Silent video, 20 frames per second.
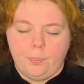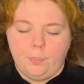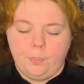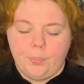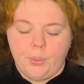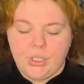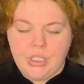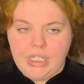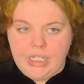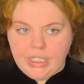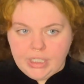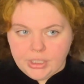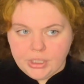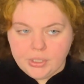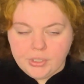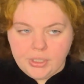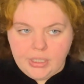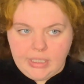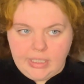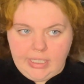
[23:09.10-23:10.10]

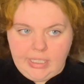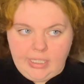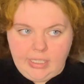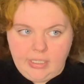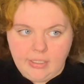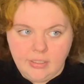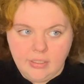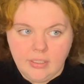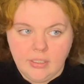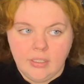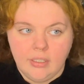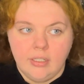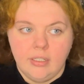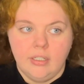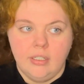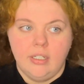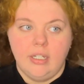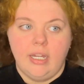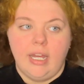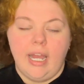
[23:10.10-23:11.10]
Particularly,
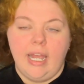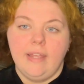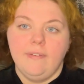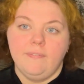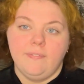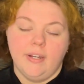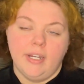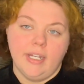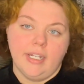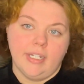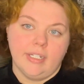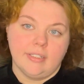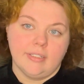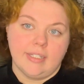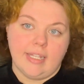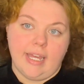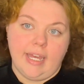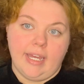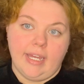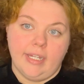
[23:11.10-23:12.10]
I find
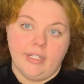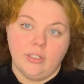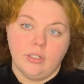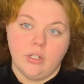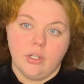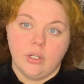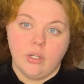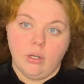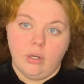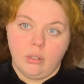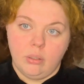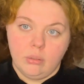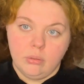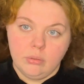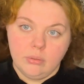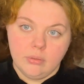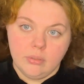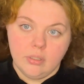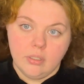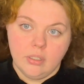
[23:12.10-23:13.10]
that
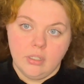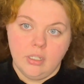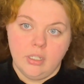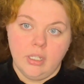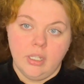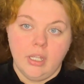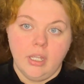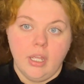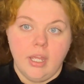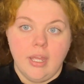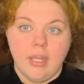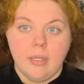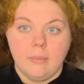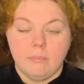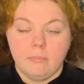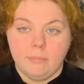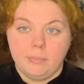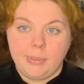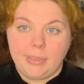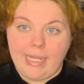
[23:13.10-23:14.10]
gold,
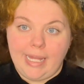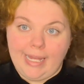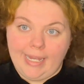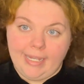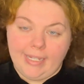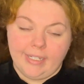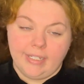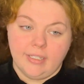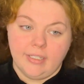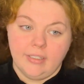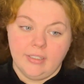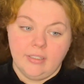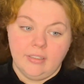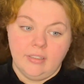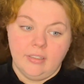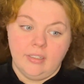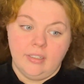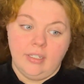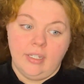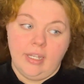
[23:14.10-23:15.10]
black,
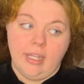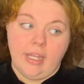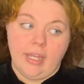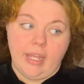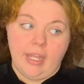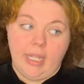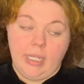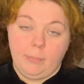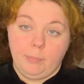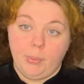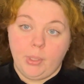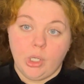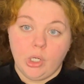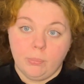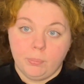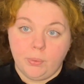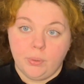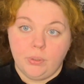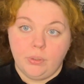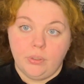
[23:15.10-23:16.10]
and
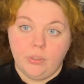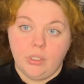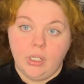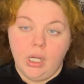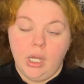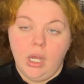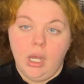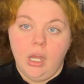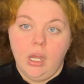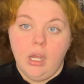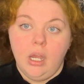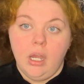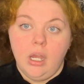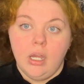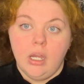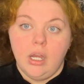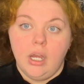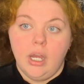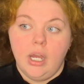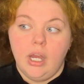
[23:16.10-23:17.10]
purple
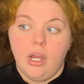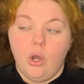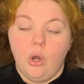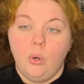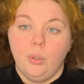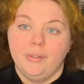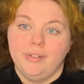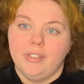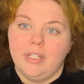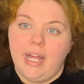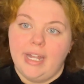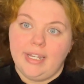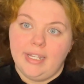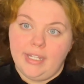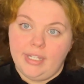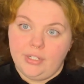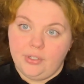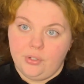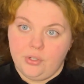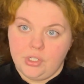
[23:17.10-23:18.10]
hold a lot of
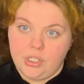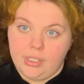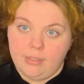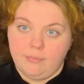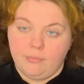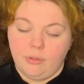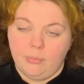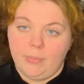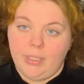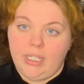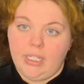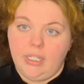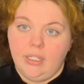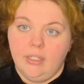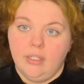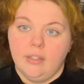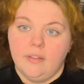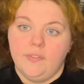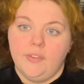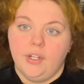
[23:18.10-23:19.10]
energy for me.
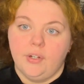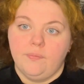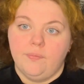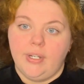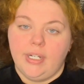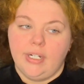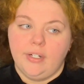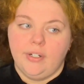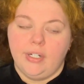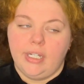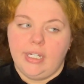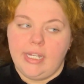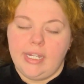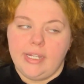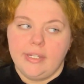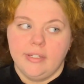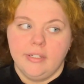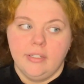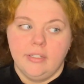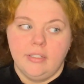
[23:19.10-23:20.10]
They raise